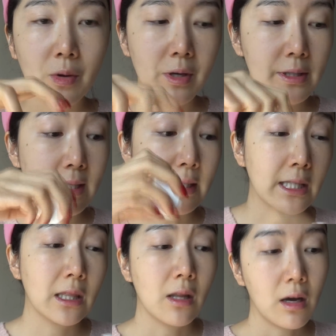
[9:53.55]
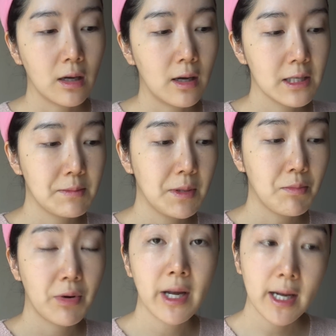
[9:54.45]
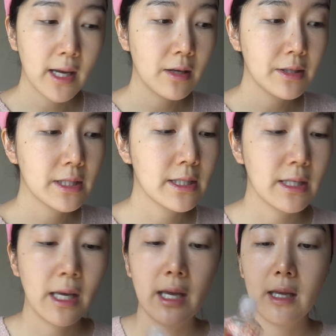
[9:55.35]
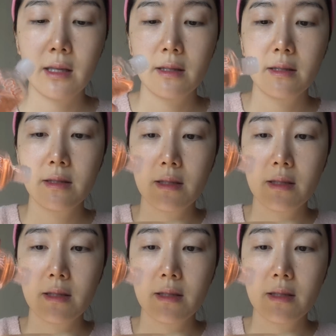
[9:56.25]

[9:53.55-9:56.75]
oils that did not cause me breakouts, and